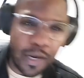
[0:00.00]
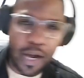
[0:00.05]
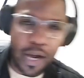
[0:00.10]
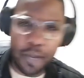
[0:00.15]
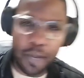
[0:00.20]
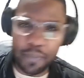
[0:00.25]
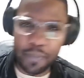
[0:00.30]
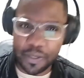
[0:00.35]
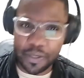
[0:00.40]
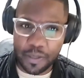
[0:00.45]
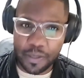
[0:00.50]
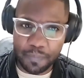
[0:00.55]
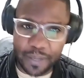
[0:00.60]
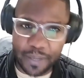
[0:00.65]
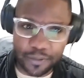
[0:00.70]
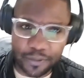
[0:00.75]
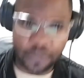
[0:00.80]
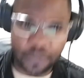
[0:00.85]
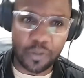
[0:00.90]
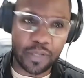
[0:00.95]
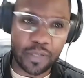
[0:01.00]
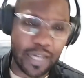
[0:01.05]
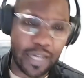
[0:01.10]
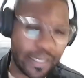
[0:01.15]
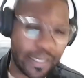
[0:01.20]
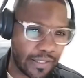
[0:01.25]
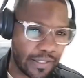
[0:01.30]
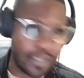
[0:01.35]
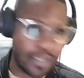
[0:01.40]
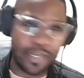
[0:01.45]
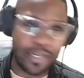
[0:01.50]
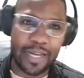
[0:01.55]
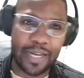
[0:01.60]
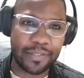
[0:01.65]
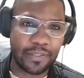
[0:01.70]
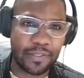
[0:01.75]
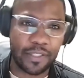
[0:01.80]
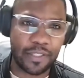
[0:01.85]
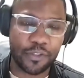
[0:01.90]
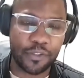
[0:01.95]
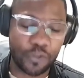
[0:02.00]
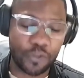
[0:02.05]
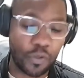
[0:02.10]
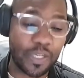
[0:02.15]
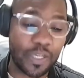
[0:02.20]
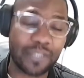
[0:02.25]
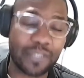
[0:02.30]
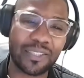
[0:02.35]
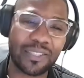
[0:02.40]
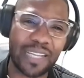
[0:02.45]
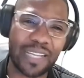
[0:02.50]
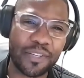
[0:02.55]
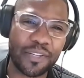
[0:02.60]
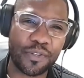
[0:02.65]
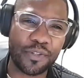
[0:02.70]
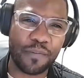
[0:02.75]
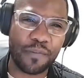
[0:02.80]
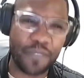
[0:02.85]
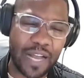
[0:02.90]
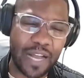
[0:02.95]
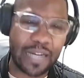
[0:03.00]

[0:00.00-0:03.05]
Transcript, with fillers: I mean, the person dies and that's it. So the sons of